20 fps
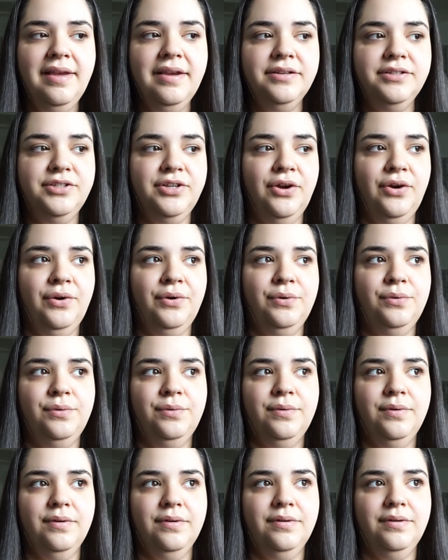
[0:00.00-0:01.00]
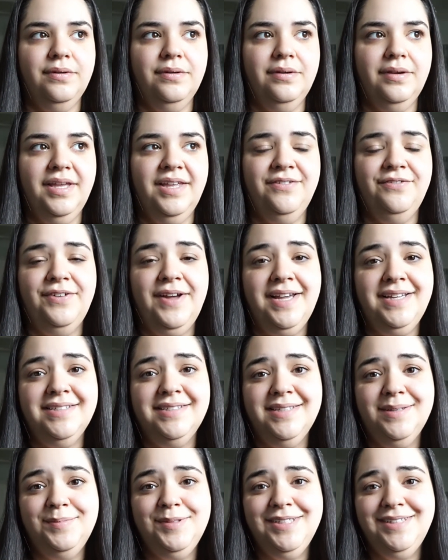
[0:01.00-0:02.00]
So if I
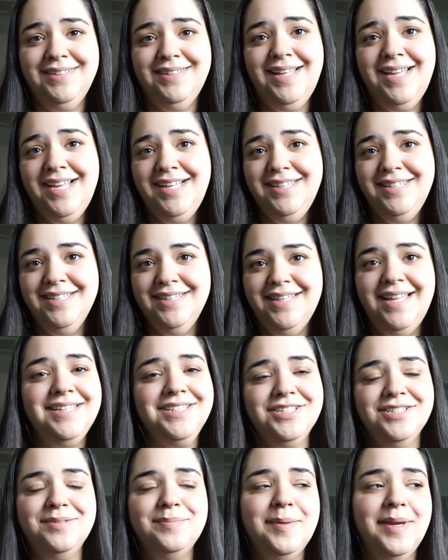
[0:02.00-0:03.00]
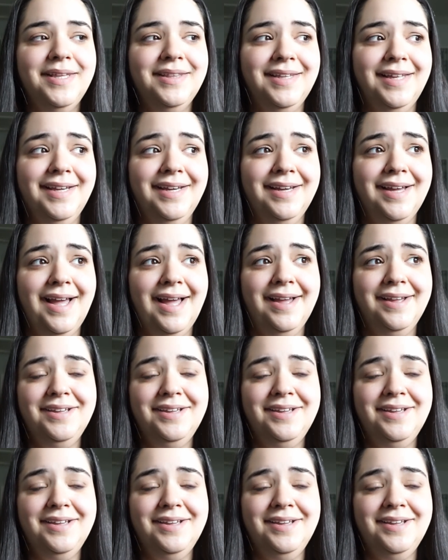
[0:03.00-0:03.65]
slept in late, then that just meant like,